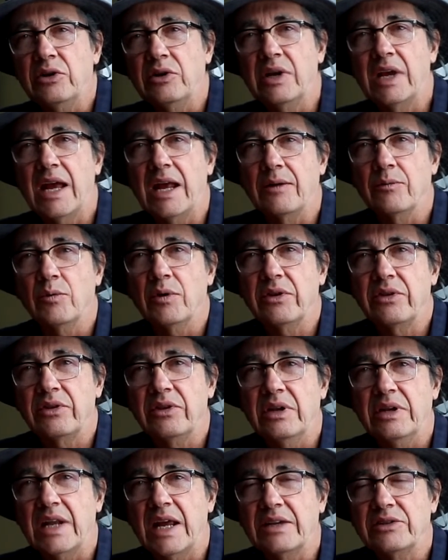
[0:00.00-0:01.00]
you can with
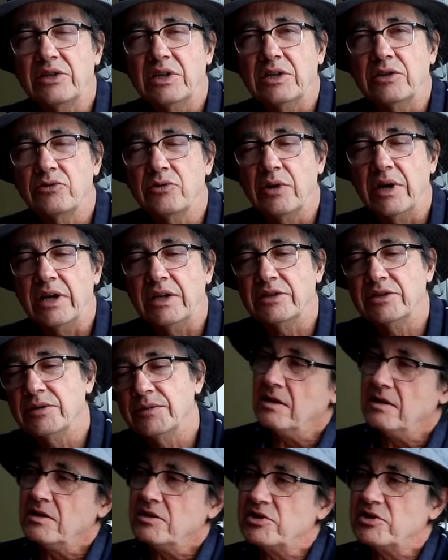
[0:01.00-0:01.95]
the nesting trays.